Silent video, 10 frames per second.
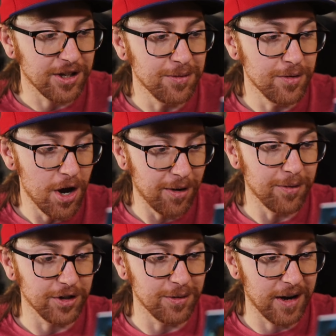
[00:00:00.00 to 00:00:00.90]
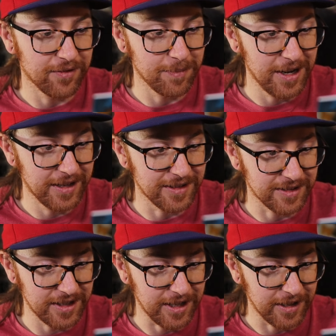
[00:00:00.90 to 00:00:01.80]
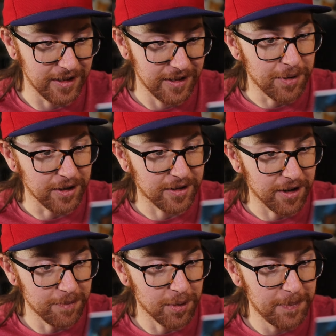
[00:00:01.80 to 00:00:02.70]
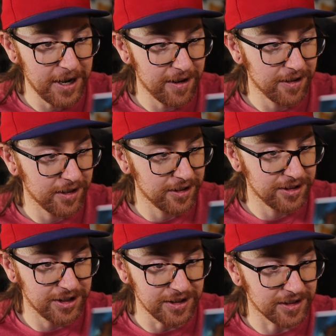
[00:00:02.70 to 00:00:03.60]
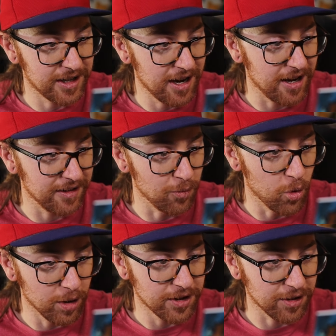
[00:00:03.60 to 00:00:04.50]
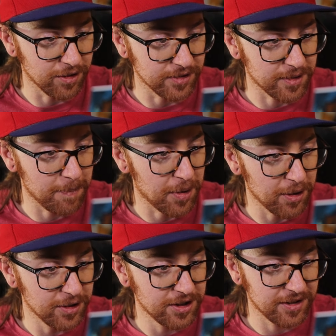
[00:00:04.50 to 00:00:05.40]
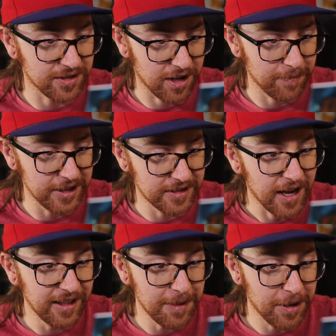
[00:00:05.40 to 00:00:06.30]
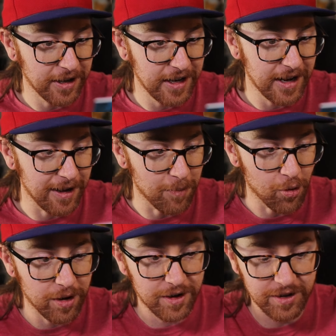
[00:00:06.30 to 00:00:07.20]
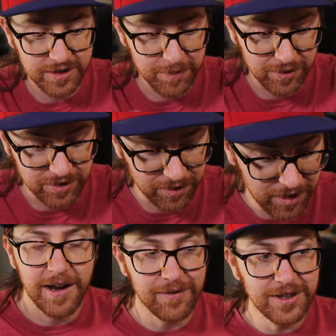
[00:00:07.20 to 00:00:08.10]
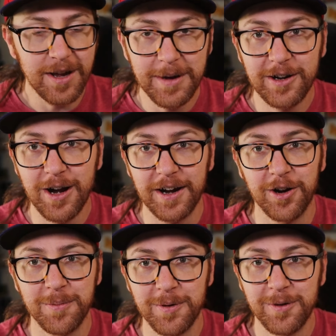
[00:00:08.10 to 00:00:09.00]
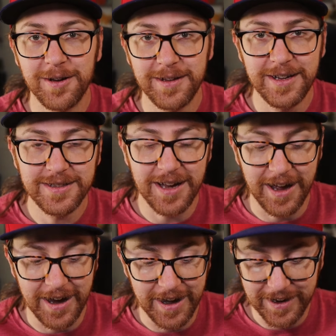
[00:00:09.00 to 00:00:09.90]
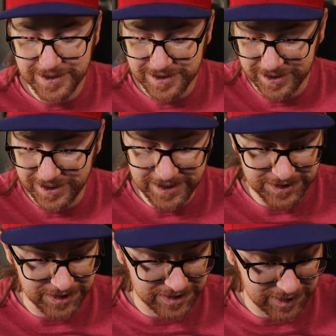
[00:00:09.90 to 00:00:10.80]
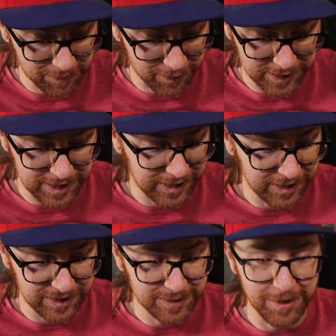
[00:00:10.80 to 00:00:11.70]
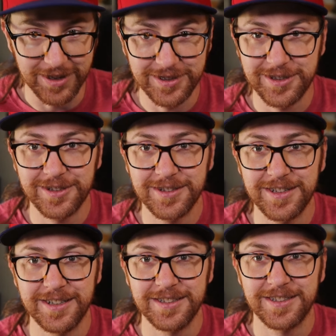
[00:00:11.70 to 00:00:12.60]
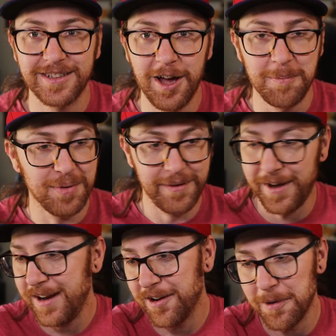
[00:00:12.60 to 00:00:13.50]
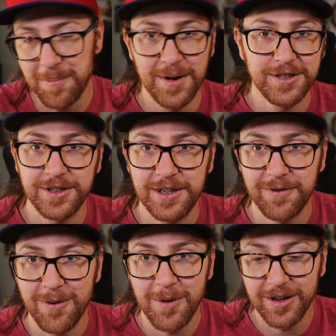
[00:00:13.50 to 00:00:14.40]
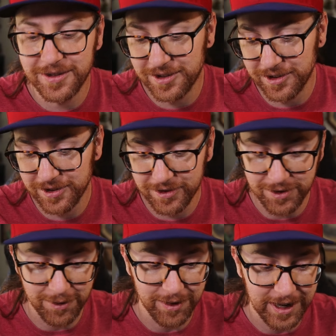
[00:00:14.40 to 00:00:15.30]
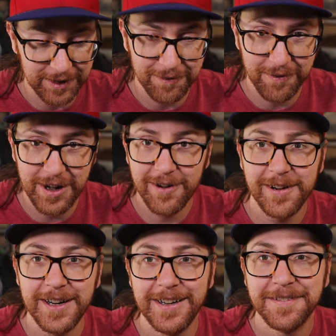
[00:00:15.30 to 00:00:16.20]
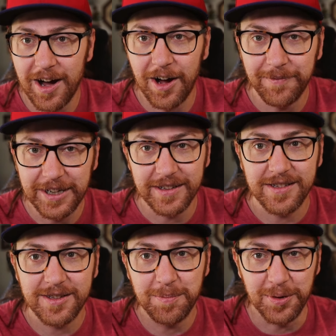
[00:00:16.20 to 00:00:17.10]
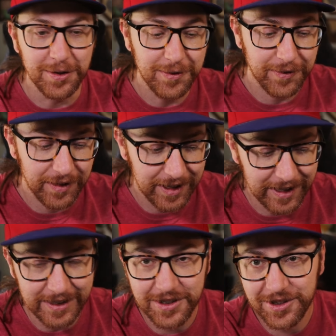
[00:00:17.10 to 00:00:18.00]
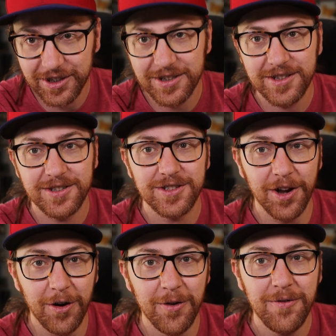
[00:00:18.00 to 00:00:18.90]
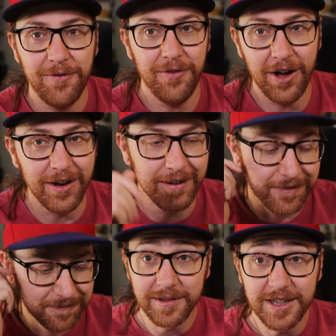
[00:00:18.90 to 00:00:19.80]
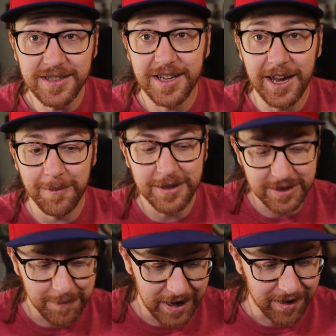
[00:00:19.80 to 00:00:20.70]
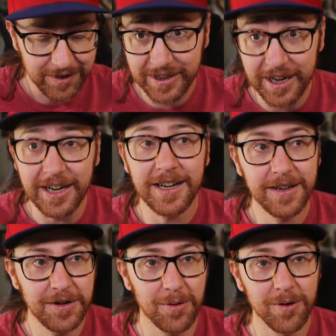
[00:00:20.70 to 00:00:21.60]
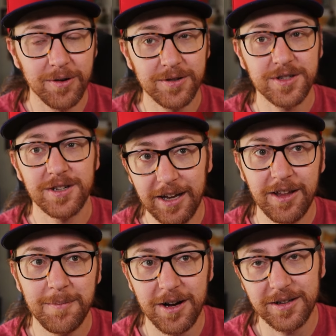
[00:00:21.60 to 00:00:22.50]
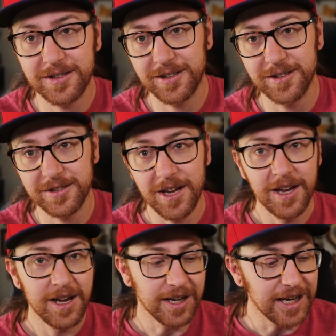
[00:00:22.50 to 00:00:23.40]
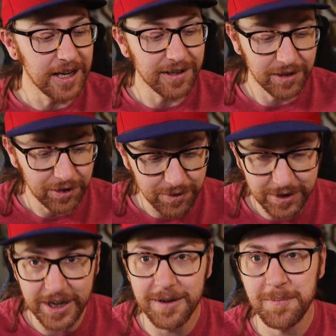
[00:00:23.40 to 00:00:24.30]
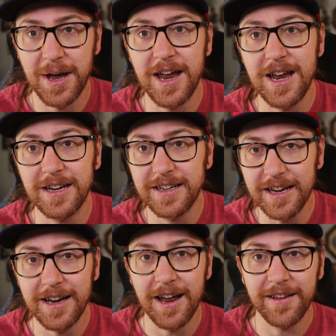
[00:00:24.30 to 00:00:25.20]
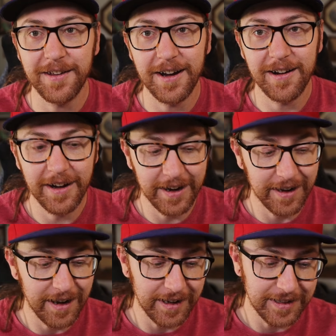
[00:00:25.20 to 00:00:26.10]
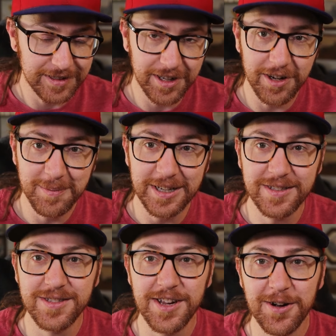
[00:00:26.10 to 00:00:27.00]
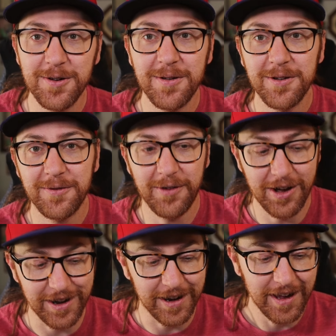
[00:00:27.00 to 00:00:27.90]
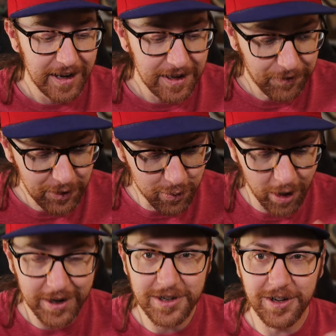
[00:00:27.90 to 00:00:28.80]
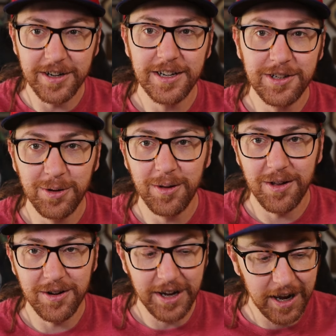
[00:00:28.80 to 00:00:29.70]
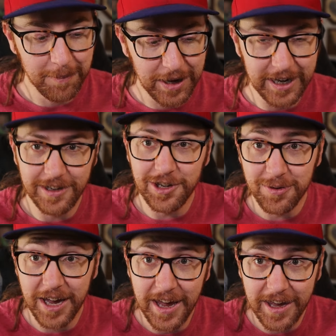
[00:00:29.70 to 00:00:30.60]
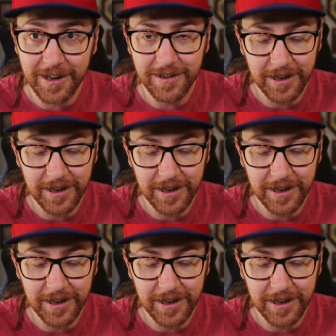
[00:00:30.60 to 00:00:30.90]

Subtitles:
You know you have to make the scene, but come prepared. She's got war turtles, purge zombies, killy putty, and more at her disposal. Every time I crack open one of these, I see just some ridiculous monster that is a play on a bunch of different monsters or like a very obvious spoof, and it's just so fun. This game is about kicking indoors, killing monsters, getting loot, getting paid, getting out of there, and it's going to be so fun. And if you want to turn it into a long campaign, you can.